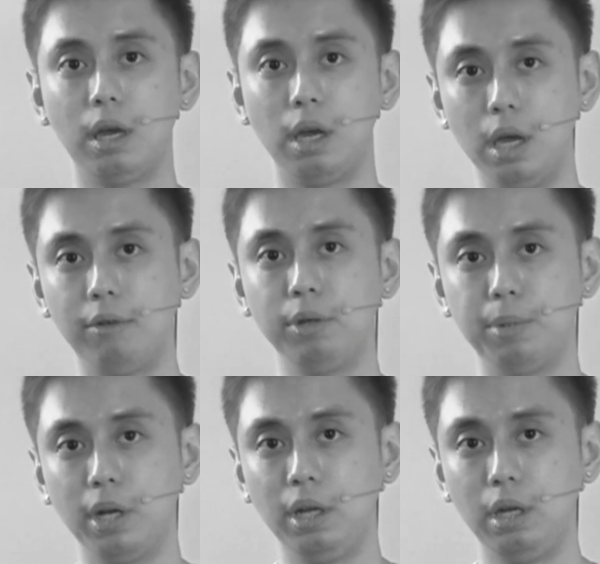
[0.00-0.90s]
hey
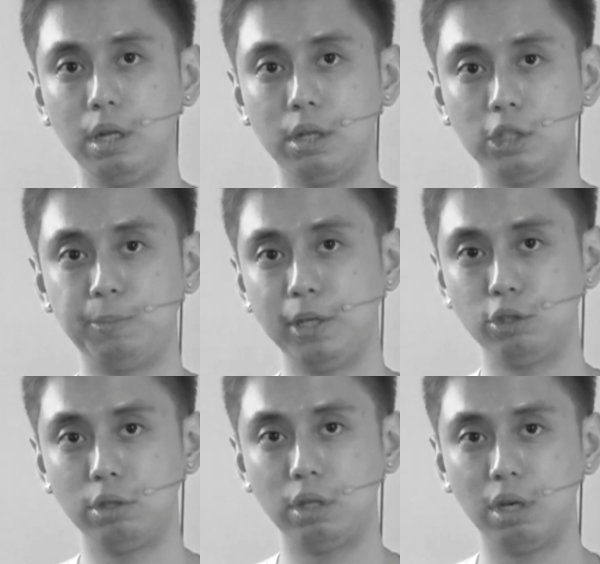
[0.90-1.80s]
everybody, this is Peng
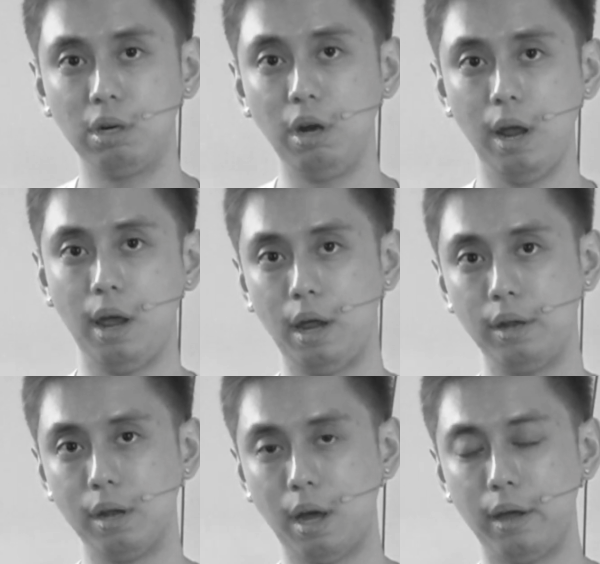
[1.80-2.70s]
Joon here,
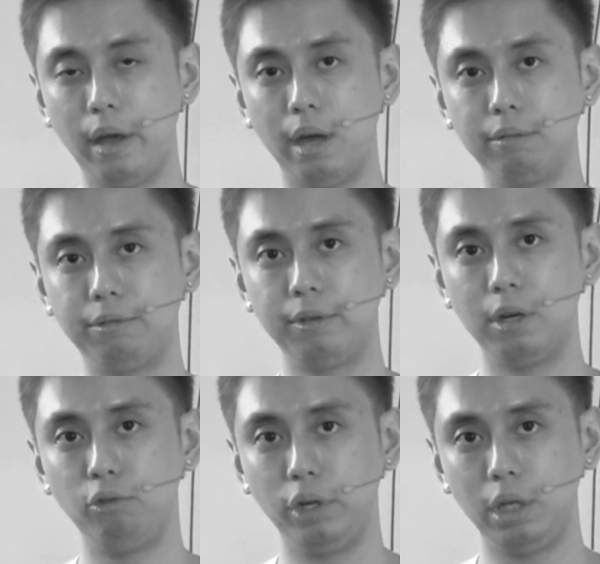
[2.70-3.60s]
and I have
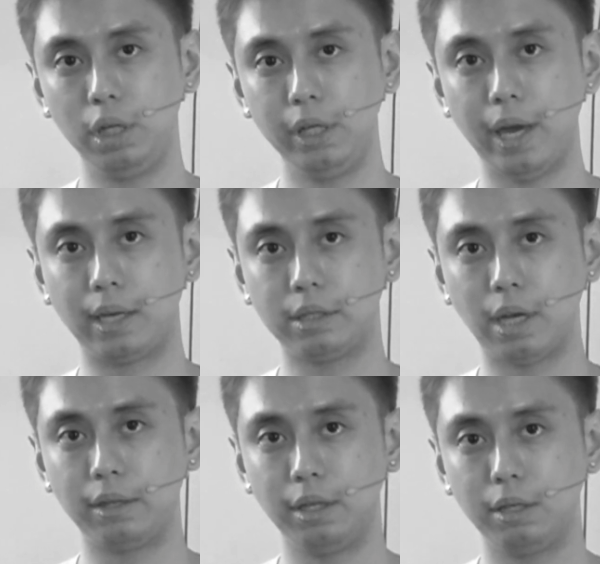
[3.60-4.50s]
a really
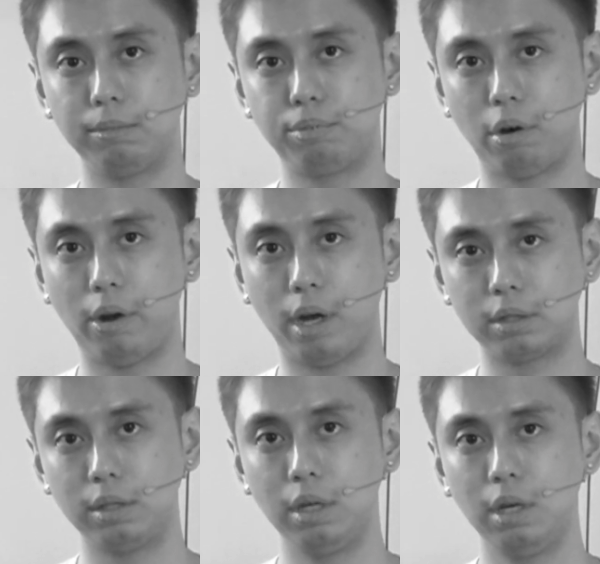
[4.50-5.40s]
exciting
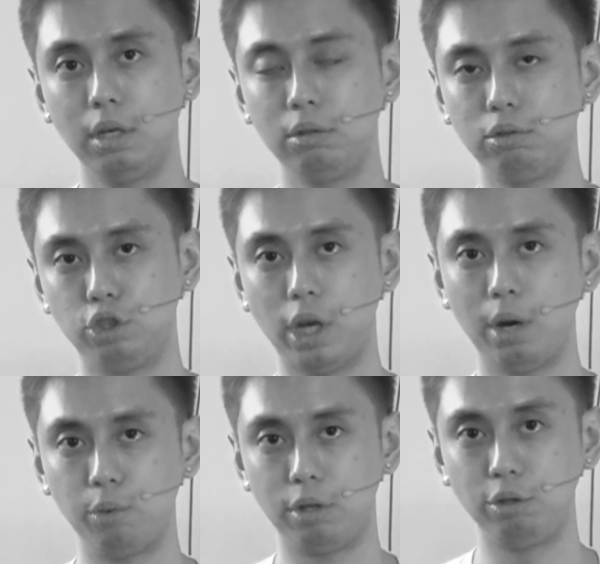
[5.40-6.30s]
product to share with you